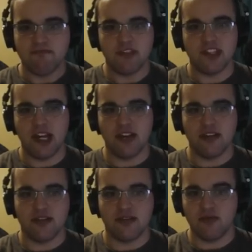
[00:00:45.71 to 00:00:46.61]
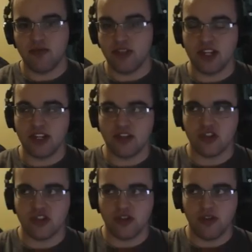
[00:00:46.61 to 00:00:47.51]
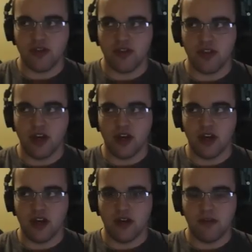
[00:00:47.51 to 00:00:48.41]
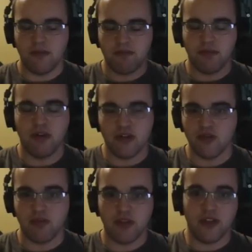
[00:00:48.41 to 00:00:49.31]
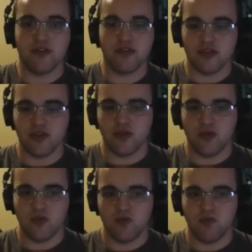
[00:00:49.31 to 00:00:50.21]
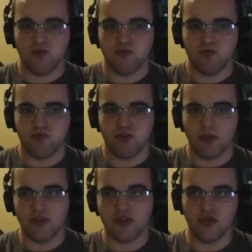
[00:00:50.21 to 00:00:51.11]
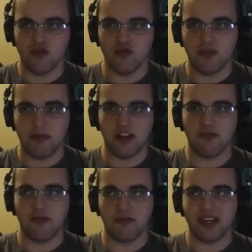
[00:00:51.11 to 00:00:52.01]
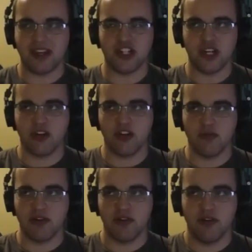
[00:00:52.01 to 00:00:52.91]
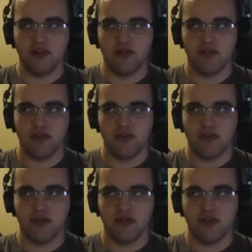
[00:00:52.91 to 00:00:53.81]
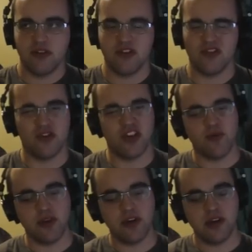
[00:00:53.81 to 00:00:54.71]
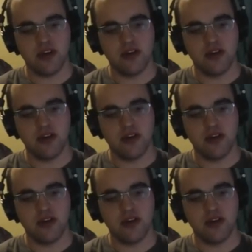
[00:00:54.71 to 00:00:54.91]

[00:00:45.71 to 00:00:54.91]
the stallions, or in this case, just uh, the ponies who are brothers. So I'm going to assume that means Big Mac and Shining Armor. Is there another one?